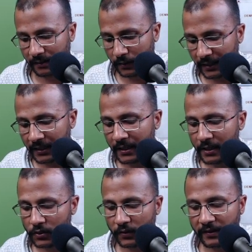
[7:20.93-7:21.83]
Okay,
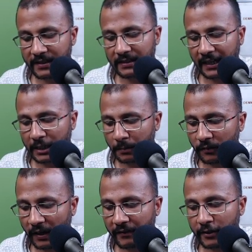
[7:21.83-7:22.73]
so if it is in line number
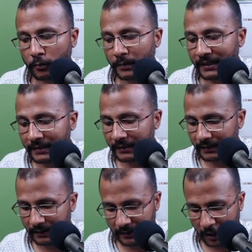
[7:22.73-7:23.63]
5, it will print
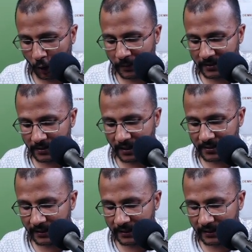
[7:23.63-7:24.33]
how many stars?